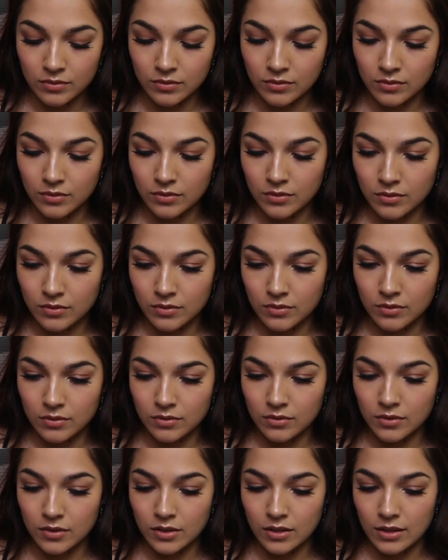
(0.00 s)

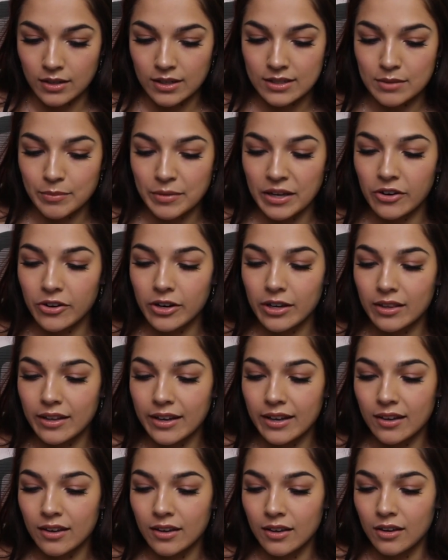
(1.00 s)
Because I'm hearing
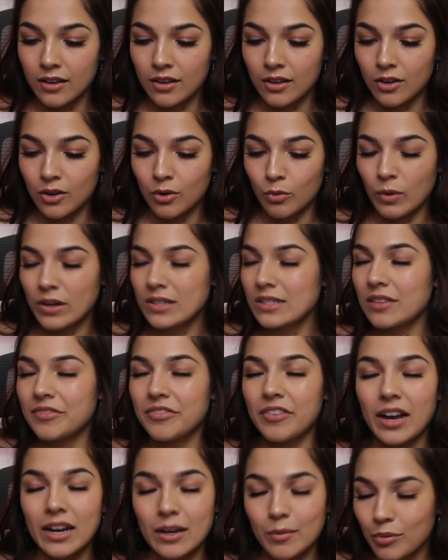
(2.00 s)
like, where's the
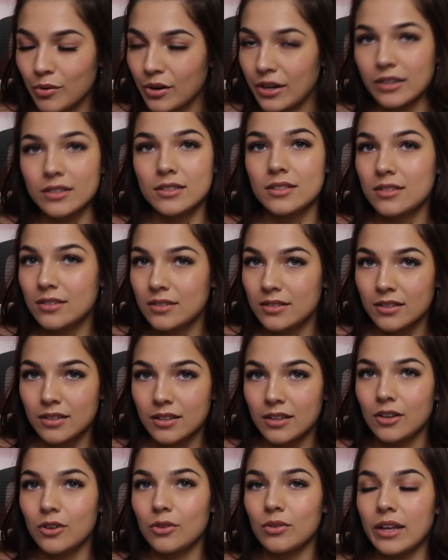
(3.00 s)
fine print?
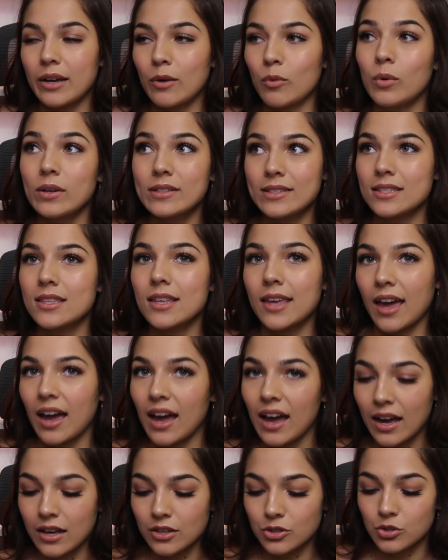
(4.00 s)
You know, like what's the
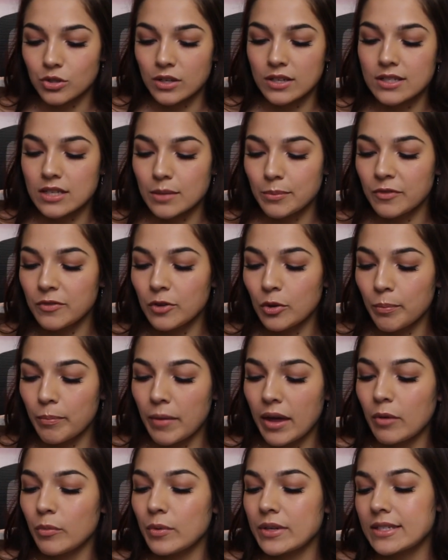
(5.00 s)
catch? Because some of you
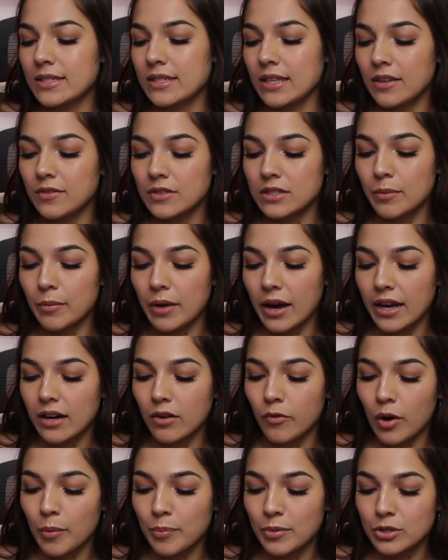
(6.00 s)
may receive some kind
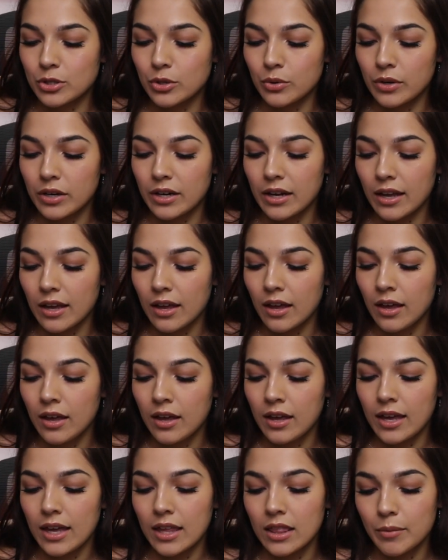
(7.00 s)
of opportunity
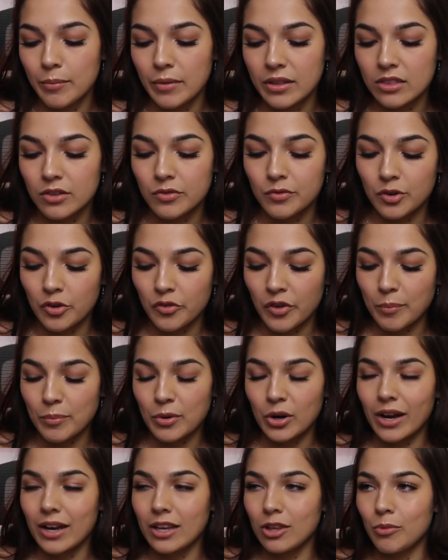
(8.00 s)
in the month of
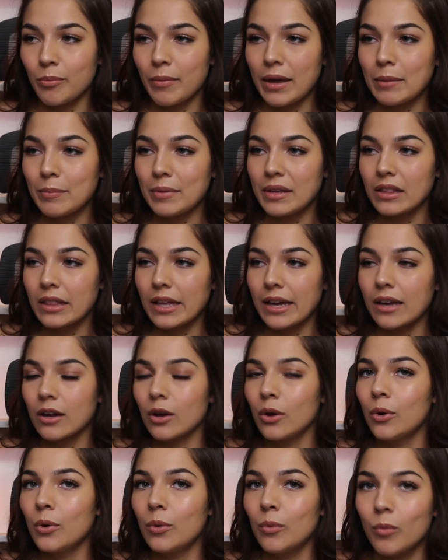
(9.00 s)
November and you may be
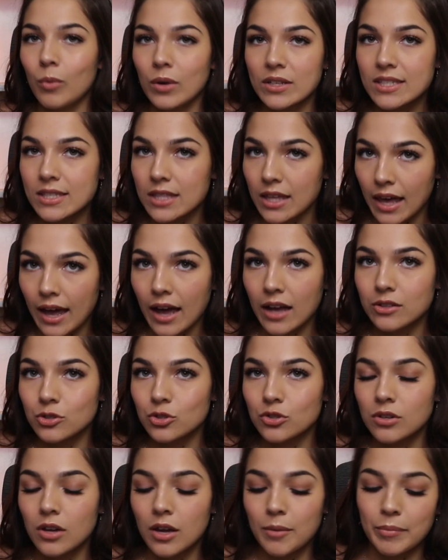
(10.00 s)
like, what's the
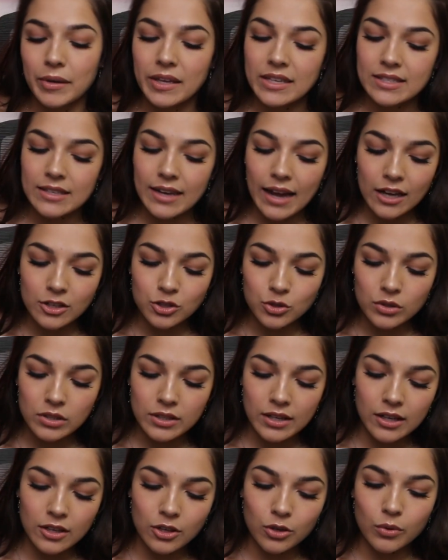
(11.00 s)
catch? Because
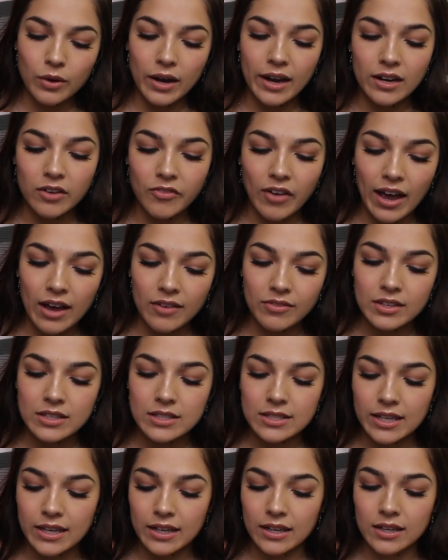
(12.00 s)
naturally you kind of have
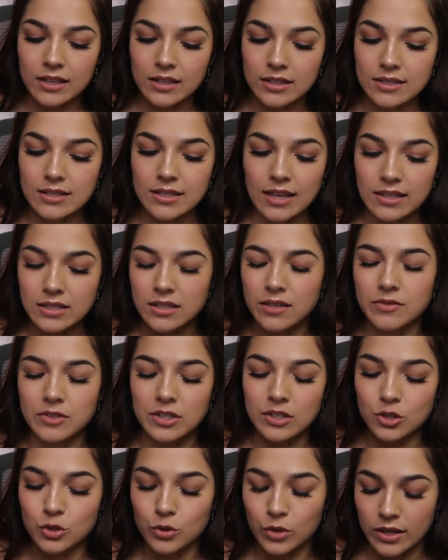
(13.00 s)
this like sense of
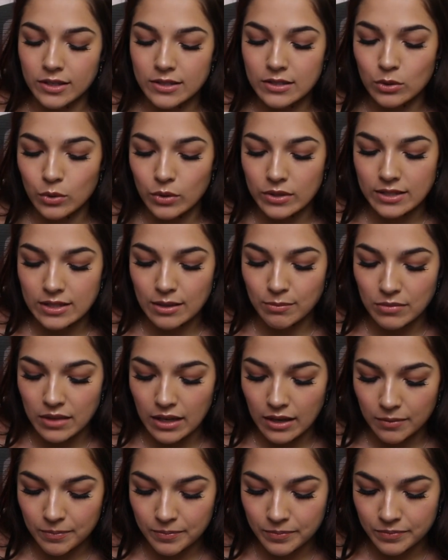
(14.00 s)
distrust towards
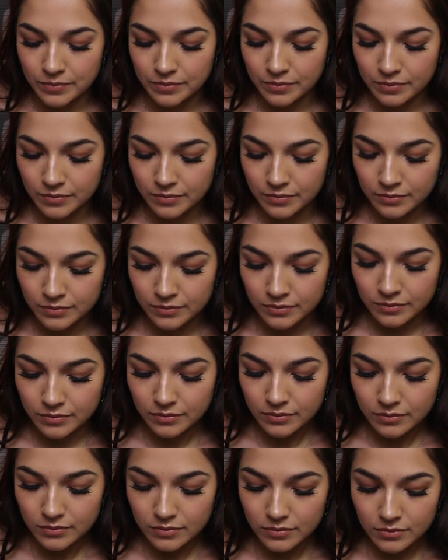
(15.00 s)
something.
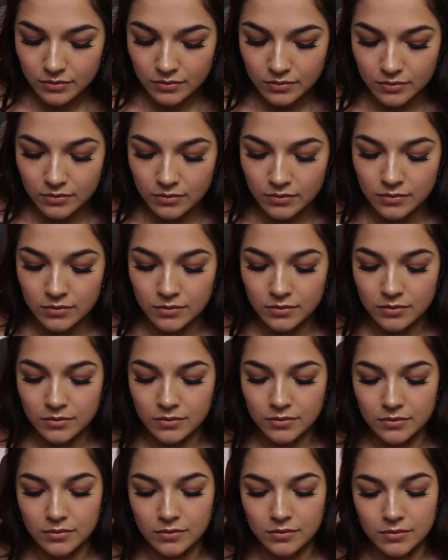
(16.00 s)
For
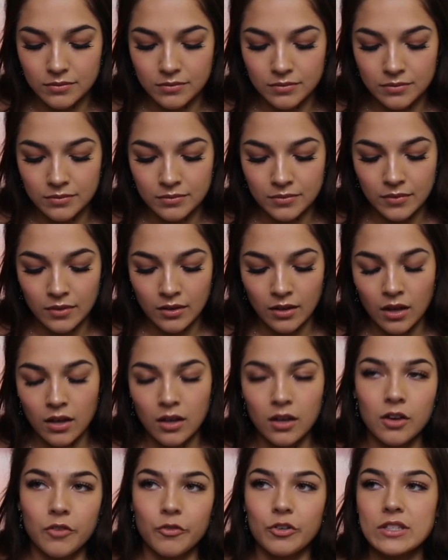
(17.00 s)

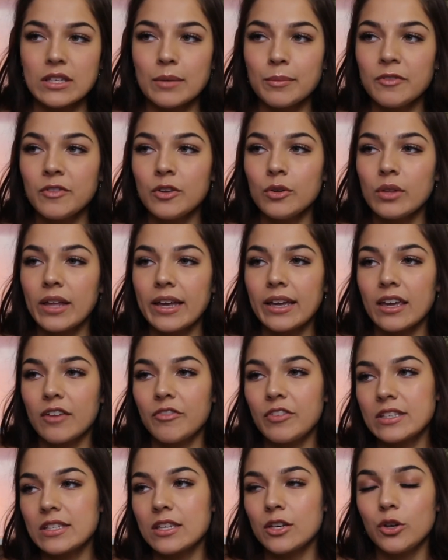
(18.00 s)
some of you, like
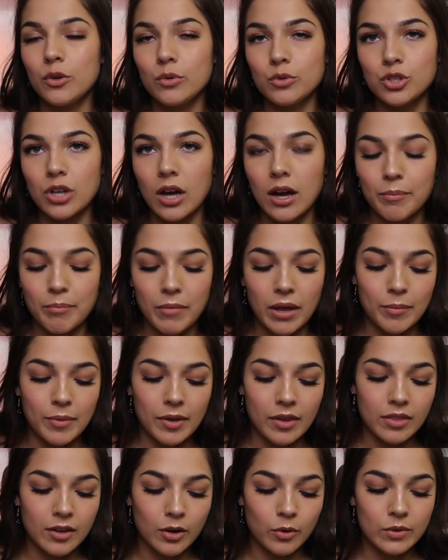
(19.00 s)
if it's a new job,
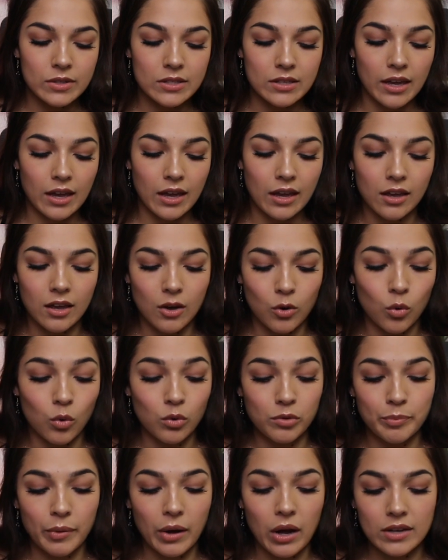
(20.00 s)
maybe there was a
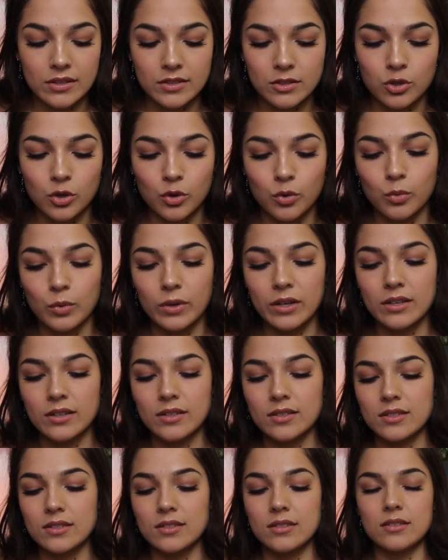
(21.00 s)
old boss who
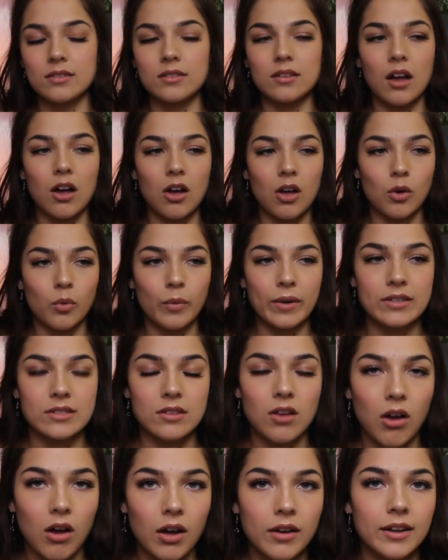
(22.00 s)
was not always
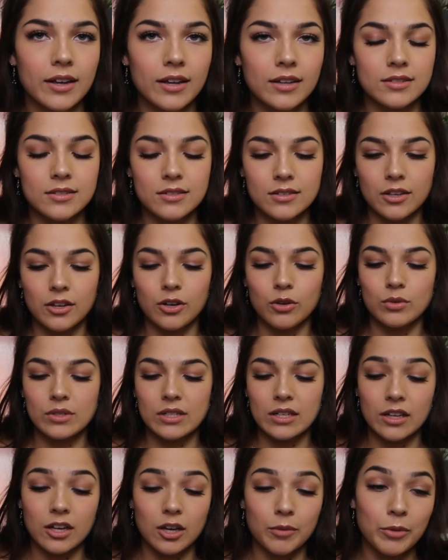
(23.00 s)
honest, you know,
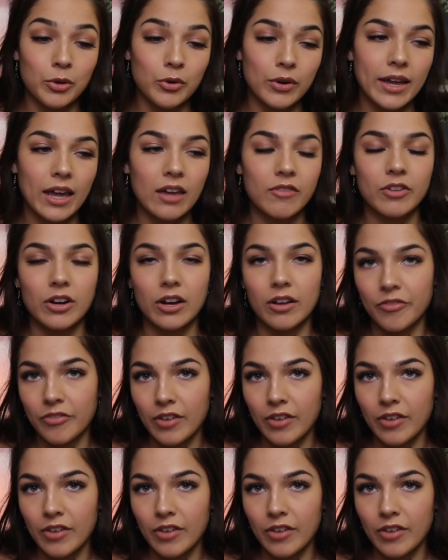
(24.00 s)
didn't communicate very